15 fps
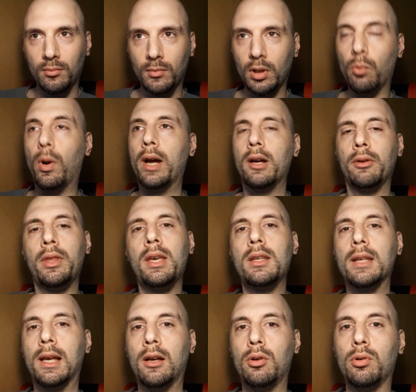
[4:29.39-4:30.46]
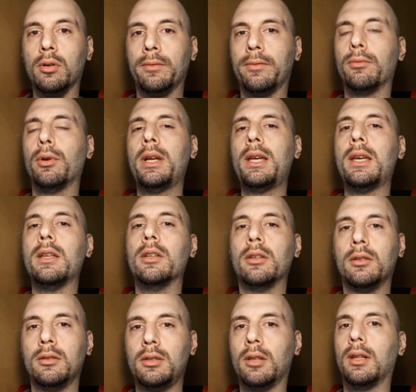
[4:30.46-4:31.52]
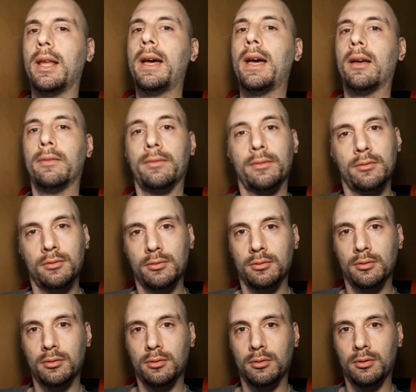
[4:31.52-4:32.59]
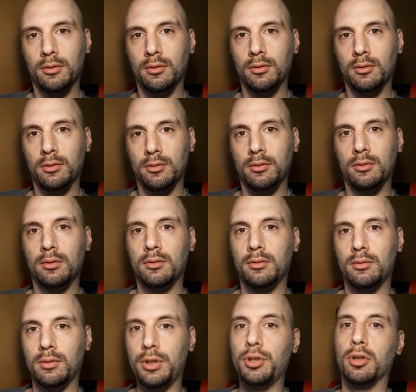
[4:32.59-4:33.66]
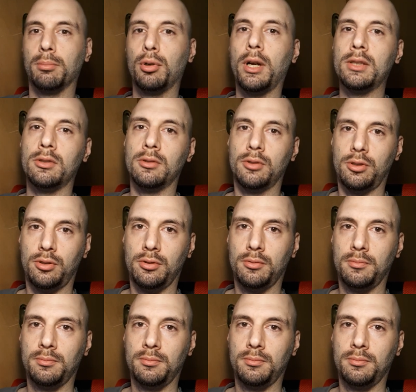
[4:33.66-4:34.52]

Why are they now afraid to laugh in your presence?